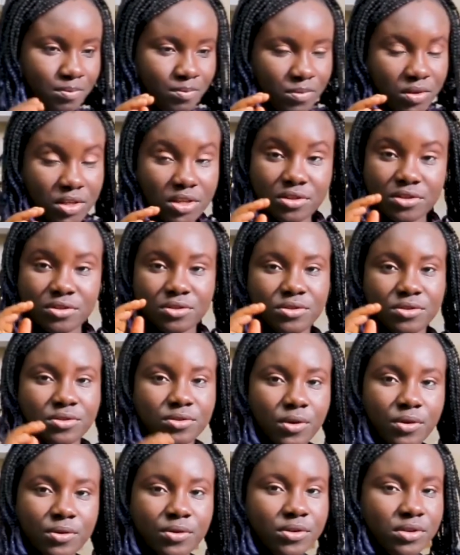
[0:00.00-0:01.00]
This is
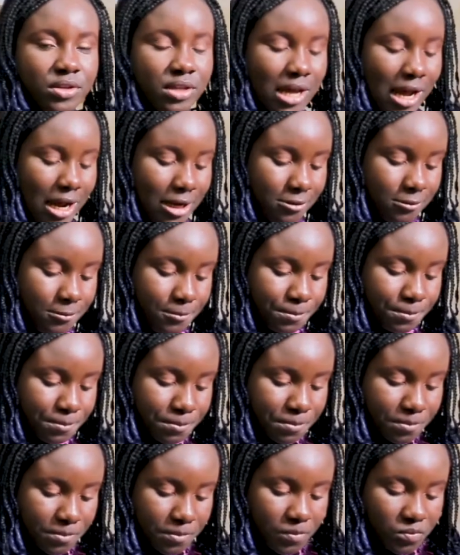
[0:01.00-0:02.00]
so good, guys.
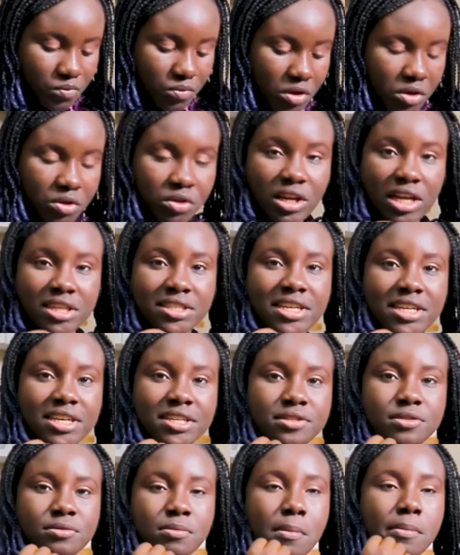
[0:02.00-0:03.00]
You can taste